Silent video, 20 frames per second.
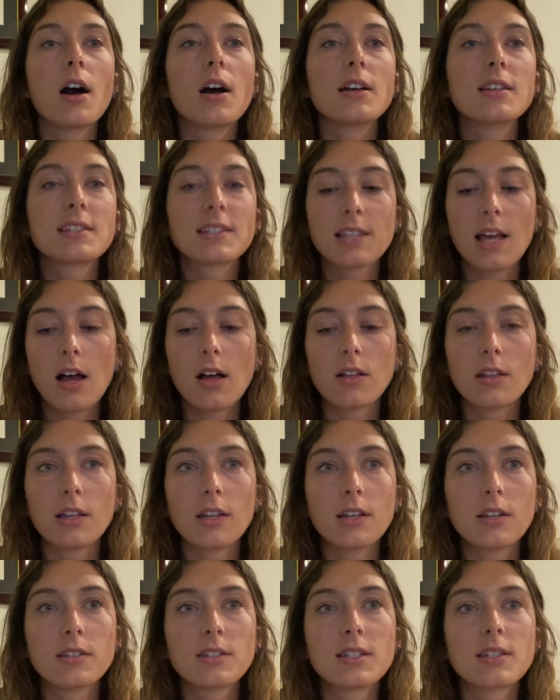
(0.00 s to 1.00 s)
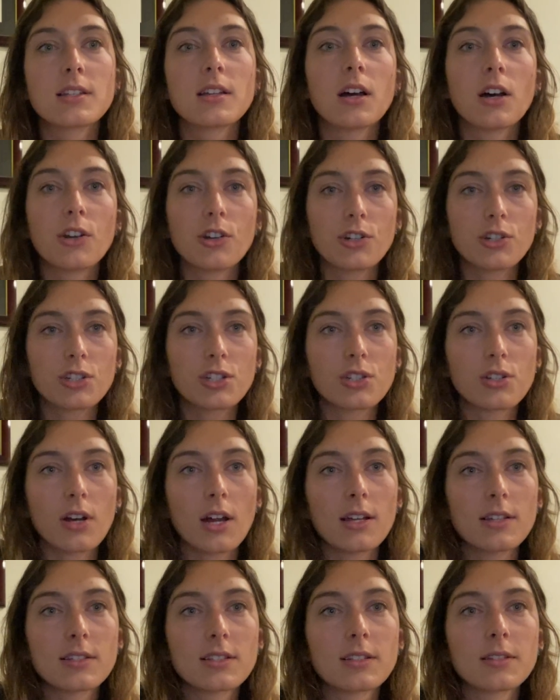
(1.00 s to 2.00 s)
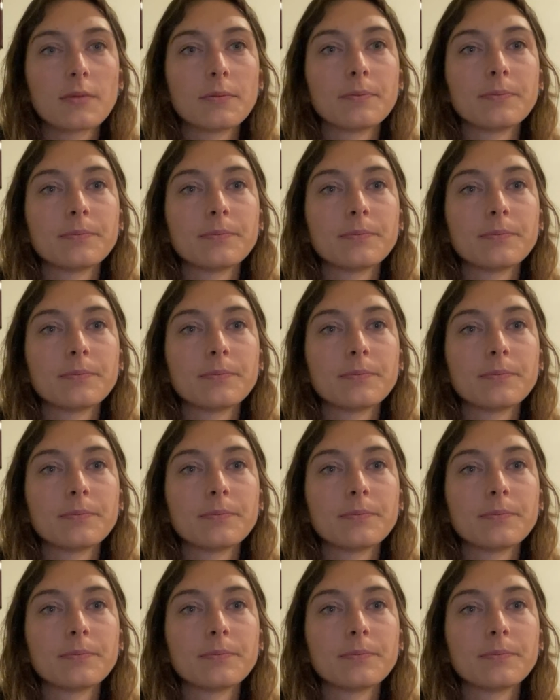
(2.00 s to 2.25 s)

solids under stress.